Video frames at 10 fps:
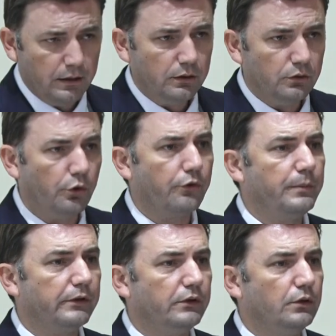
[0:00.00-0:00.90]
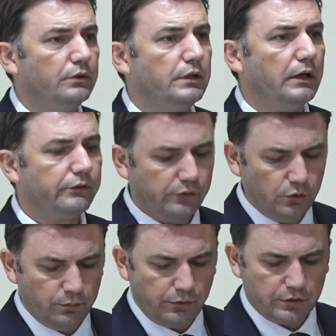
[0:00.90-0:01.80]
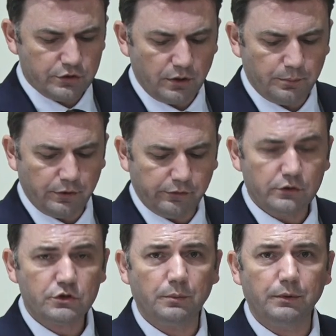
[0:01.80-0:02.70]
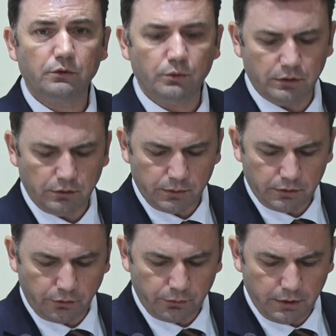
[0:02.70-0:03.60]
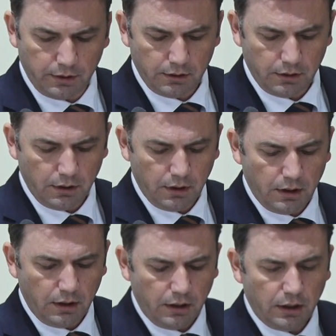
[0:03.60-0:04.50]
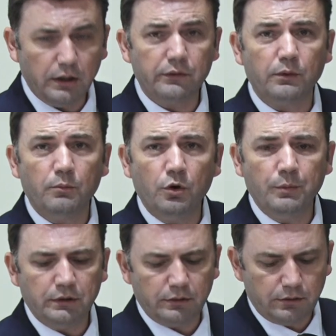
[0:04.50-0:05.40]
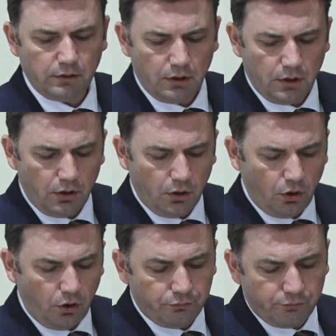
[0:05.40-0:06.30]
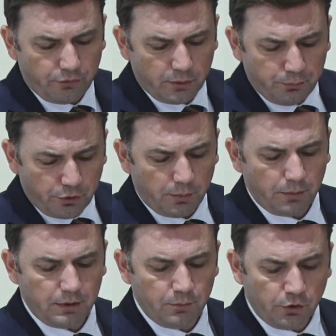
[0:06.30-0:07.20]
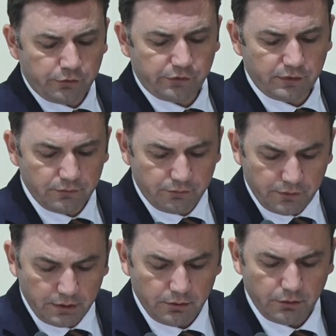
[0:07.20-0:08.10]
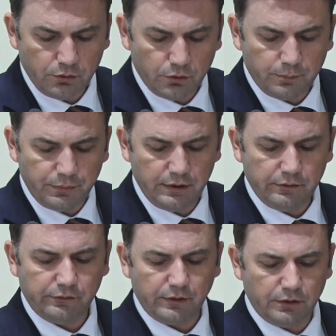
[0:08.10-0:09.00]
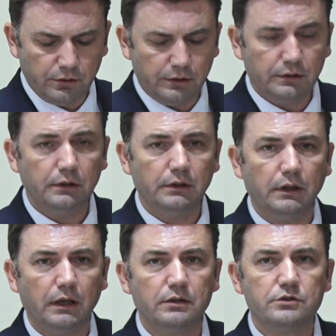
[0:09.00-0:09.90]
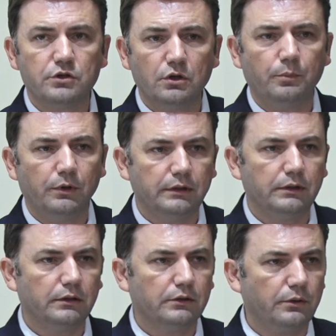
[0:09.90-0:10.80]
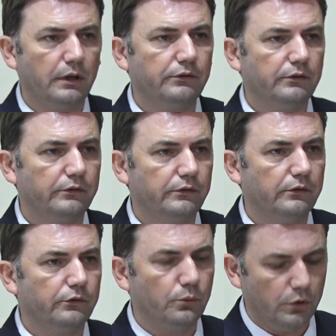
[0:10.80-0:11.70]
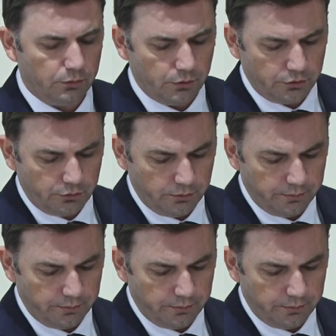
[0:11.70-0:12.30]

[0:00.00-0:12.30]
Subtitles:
North Macedonia assumed the chairpersonship in 2023 in the moment of the probably most severe European security and geopolitical crisis since World War II.